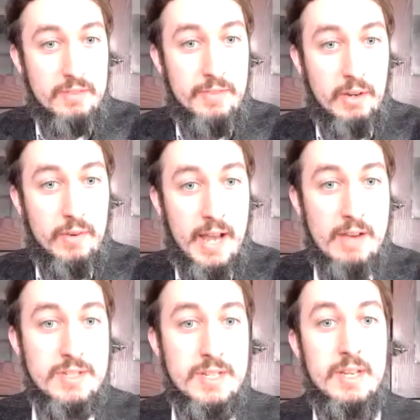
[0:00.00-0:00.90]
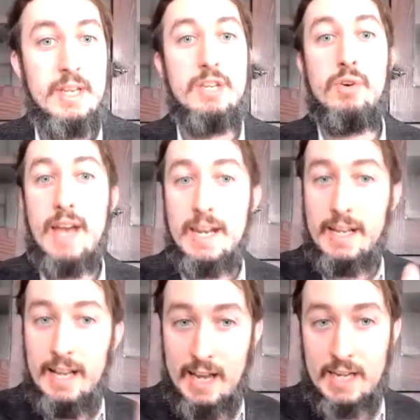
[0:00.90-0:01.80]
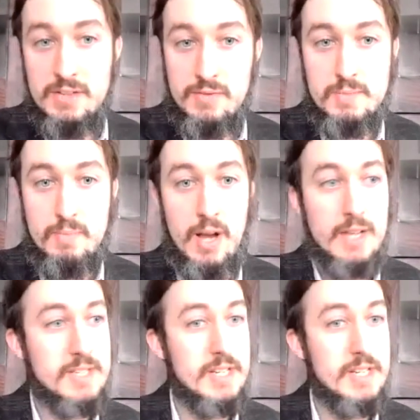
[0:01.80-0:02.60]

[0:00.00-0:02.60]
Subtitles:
to figure it out, you get a collective response.